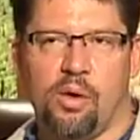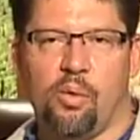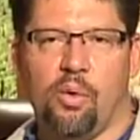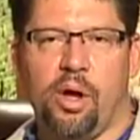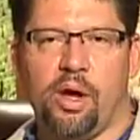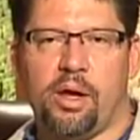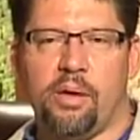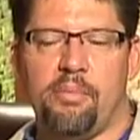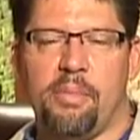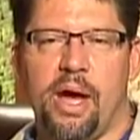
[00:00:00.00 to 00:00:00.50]

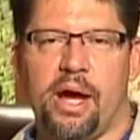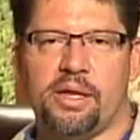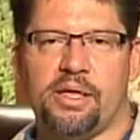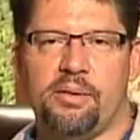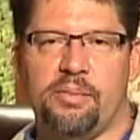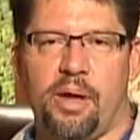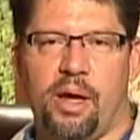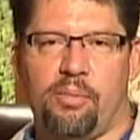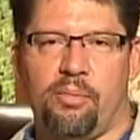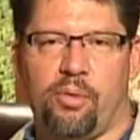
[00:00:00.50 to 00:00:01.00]
Welcome back
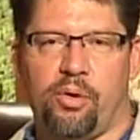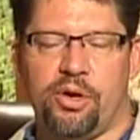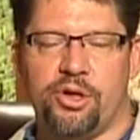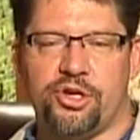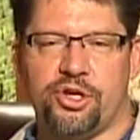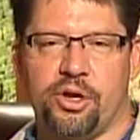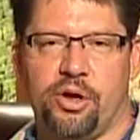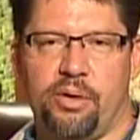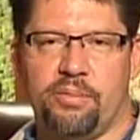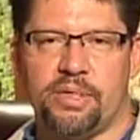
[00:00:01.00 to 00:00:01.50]
to the Mountain
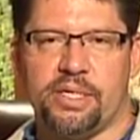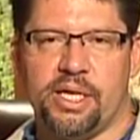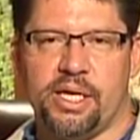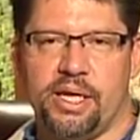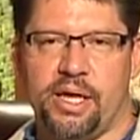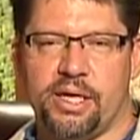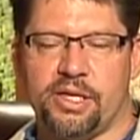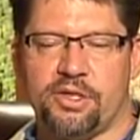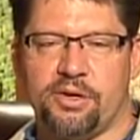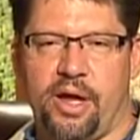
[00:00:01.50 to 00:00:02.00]
Morning Show. I'm
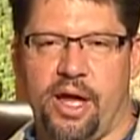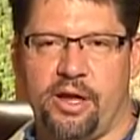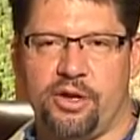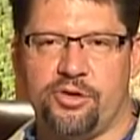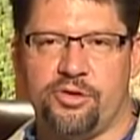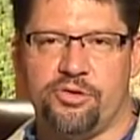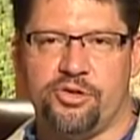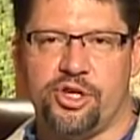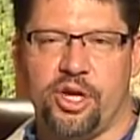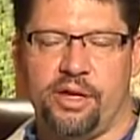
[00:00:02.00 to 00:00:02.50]
sitting next to
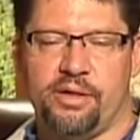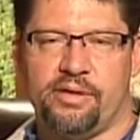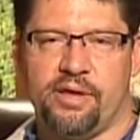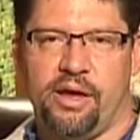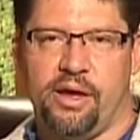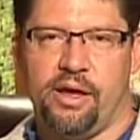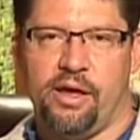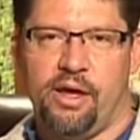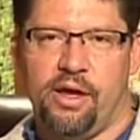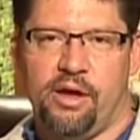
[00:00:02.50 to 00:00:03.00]
Andrew
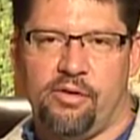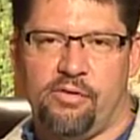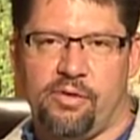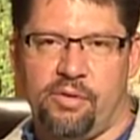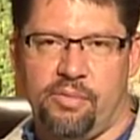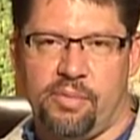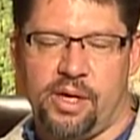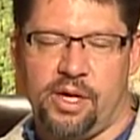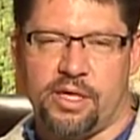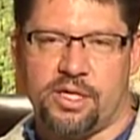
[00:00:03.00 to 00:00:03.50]
Genta
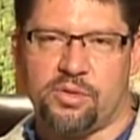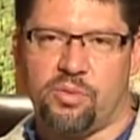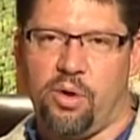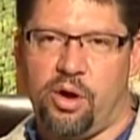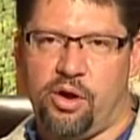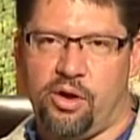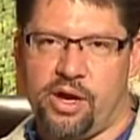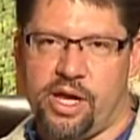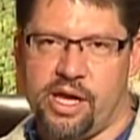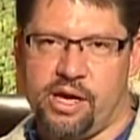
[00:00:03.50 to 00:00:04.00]
from the
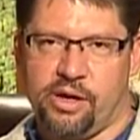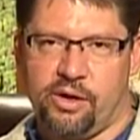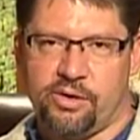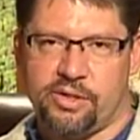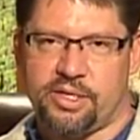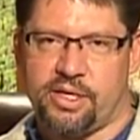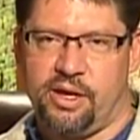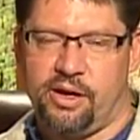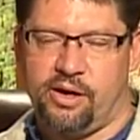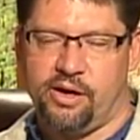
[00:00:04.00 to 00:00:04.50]
Swaner
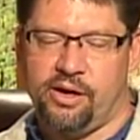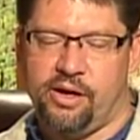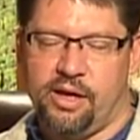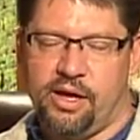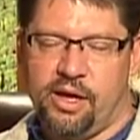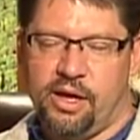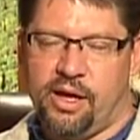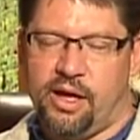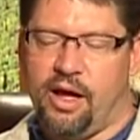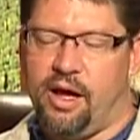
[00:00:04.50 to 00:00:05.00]
Eco Center,
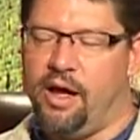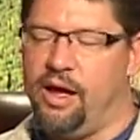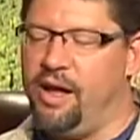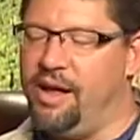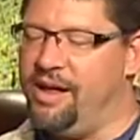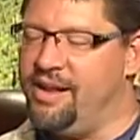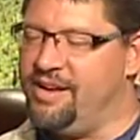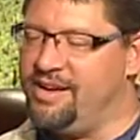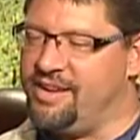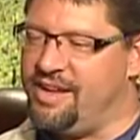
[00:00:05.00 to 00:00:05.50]

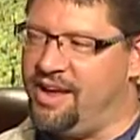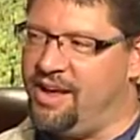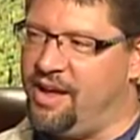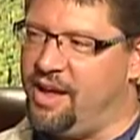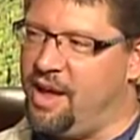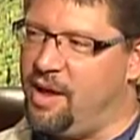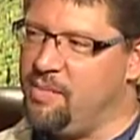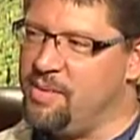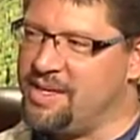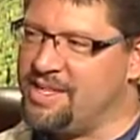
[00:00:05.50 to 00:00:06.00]
and
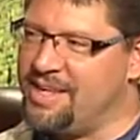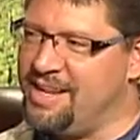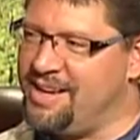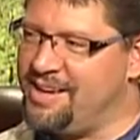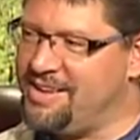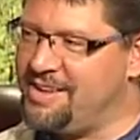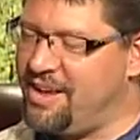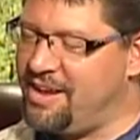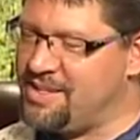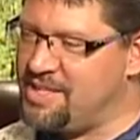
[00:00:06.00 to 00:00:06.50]
uh, I'm
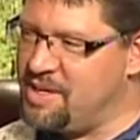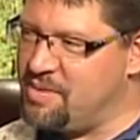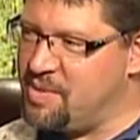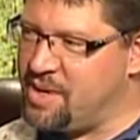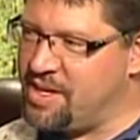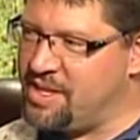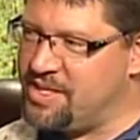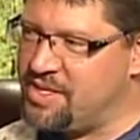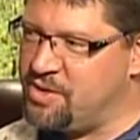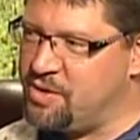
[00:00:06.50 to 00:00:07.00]
excited to talk to you
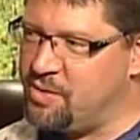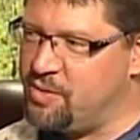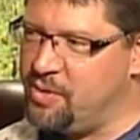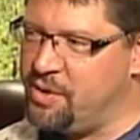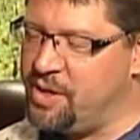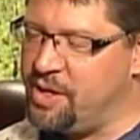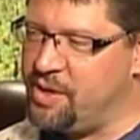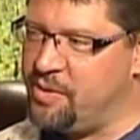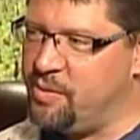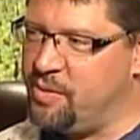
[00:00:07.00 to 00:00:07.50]
because you're
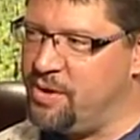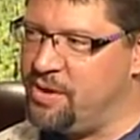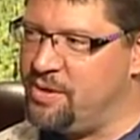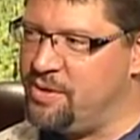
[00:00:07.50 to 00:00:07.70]
really the one